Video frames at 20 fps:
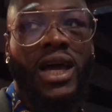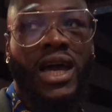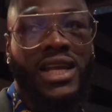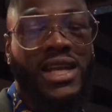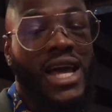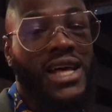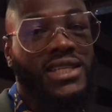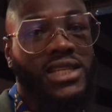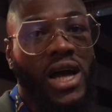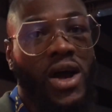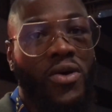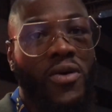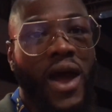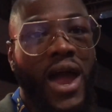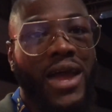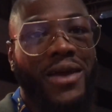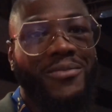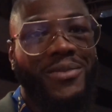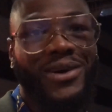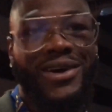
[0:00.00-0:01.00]
And that's all
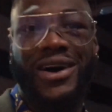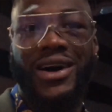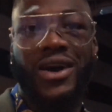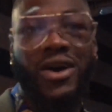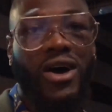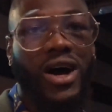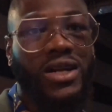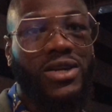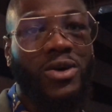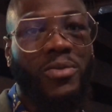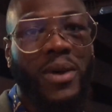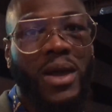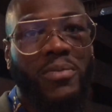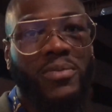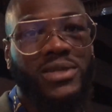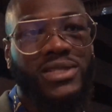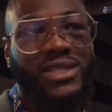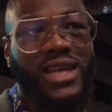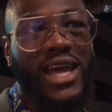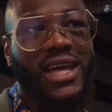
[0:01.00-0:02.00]
right because God don't make
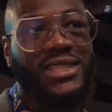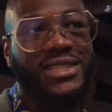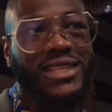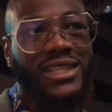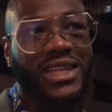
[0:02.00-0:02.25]
mistakes.